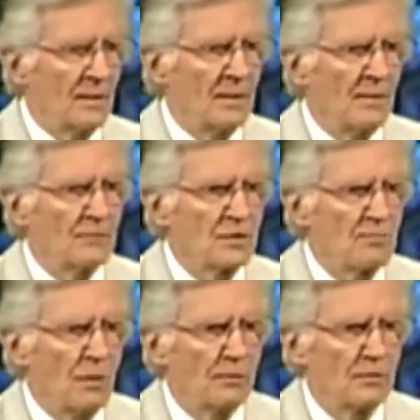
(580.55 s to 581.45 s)
It covers a
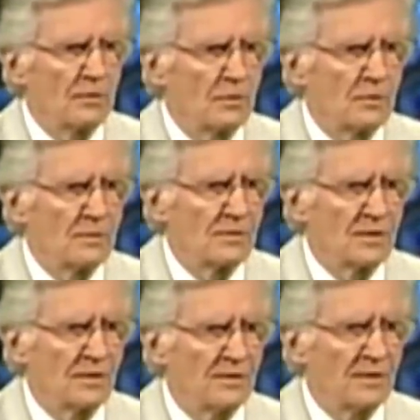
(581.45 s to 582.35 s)
multitude of
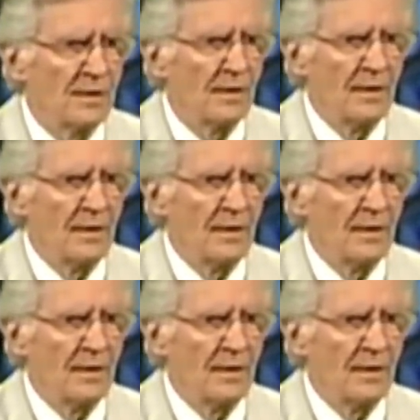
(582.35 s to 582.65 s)
sins.